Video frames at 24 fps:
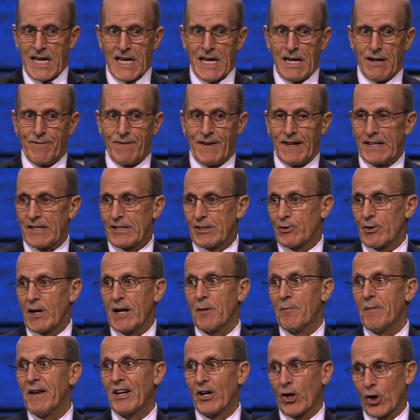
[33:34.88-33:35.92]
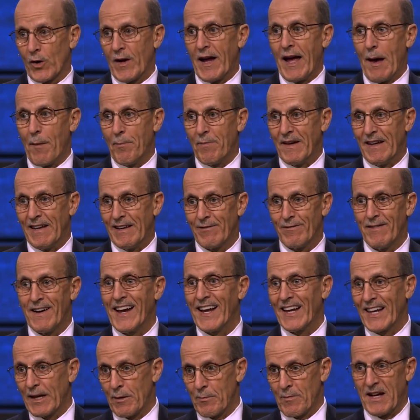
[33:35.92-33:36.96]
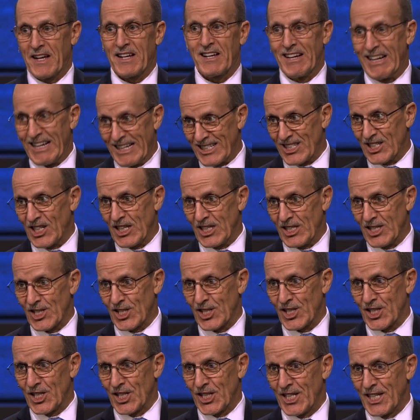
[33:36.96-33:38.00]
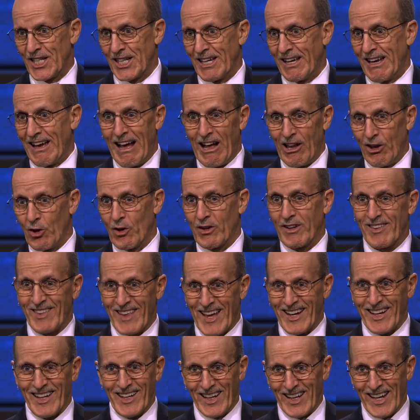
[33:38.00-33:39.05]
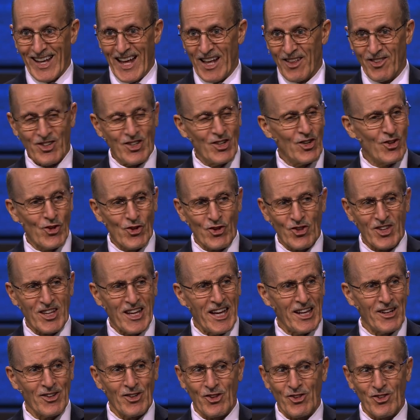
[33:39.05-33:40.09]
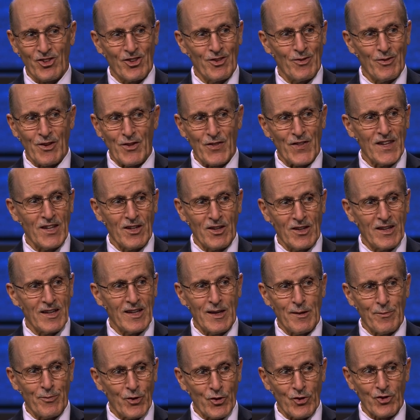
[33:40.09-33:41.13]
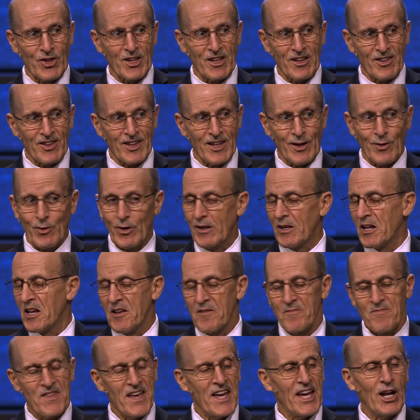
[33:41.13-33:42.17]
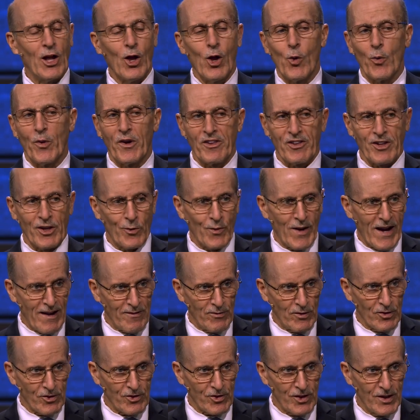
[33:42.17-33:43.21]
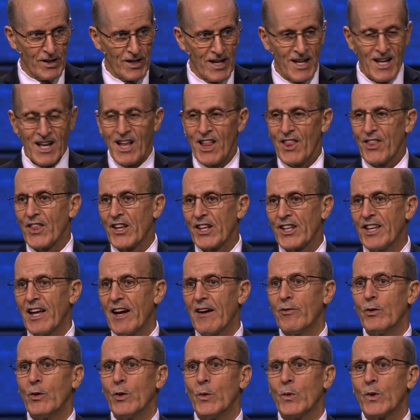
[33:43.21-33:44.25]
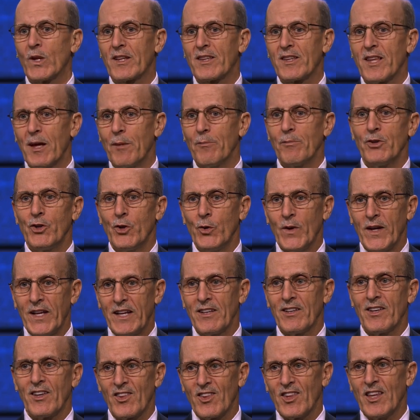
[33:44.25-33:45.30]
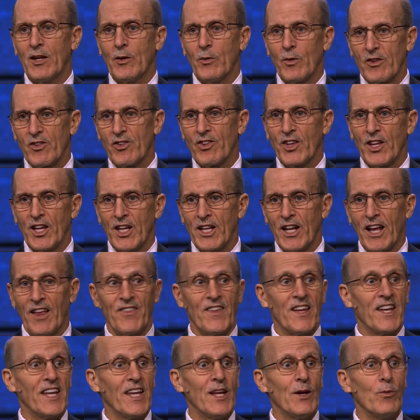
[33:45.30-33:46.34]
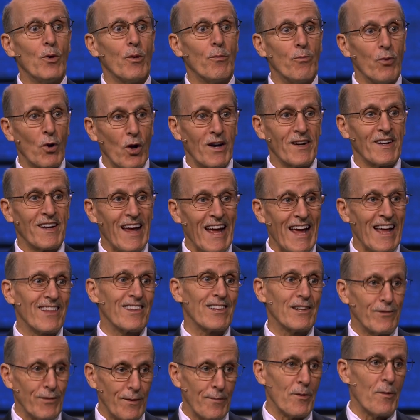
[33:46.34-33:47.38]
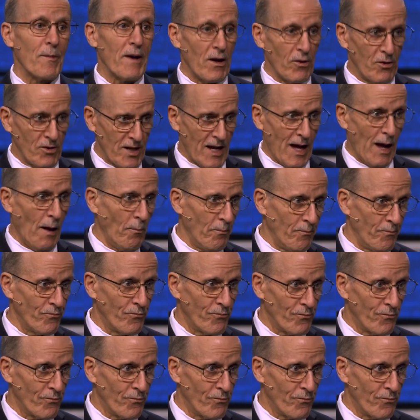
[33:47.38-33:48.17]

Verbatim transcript: If I try to make her happy and violate my conscience, how long is that going to last? You know, those scandals, you think you can keep those things secret, it always unravels. The devil will tempt you into secret sin and then he will broadcast it from the mountaintop.